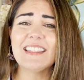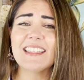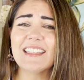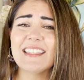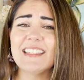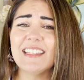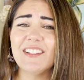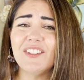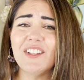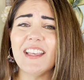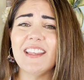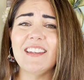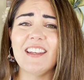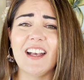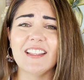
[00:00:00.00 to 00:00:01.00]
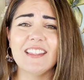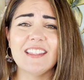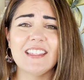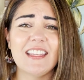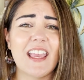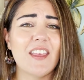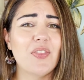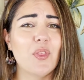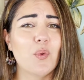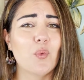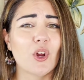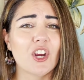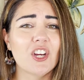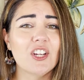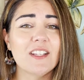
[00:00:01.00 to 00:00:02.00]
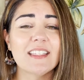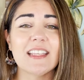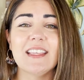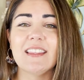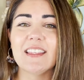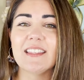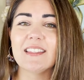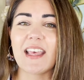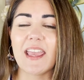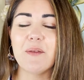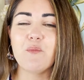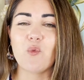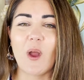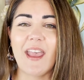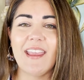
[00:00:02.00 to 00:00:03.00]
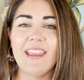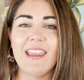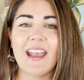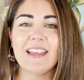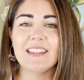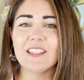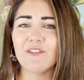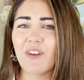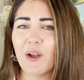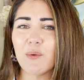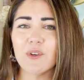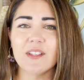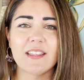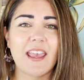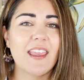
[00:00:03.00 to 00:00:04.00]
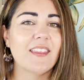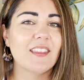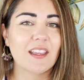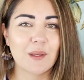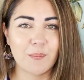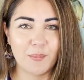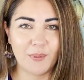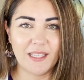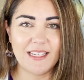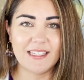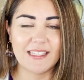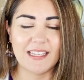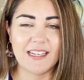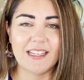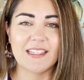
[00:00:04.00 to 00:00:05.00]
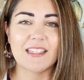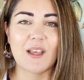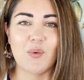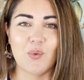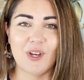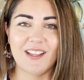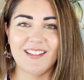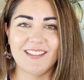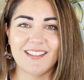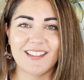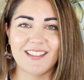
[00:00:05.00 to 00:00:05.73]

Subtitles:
still enunciate the words in the same way as if I were saying the complete sentence at once.